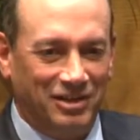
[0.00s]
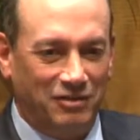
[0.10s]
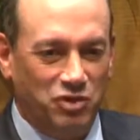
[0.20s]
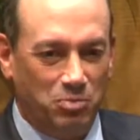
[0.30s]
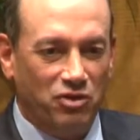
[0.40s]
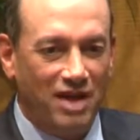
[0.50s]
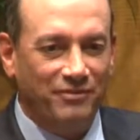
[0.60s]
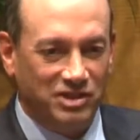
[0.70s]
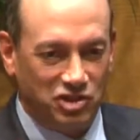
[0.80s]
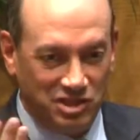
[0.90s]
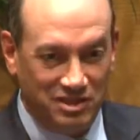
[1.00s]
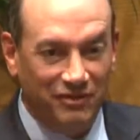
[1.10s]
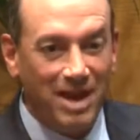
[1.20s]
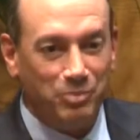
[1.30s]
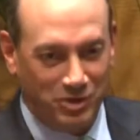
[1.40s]
of your profits just
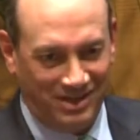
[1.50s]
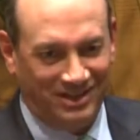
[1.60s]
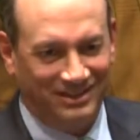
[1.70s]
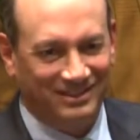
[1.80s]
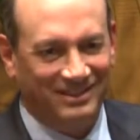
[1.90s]
evaporated,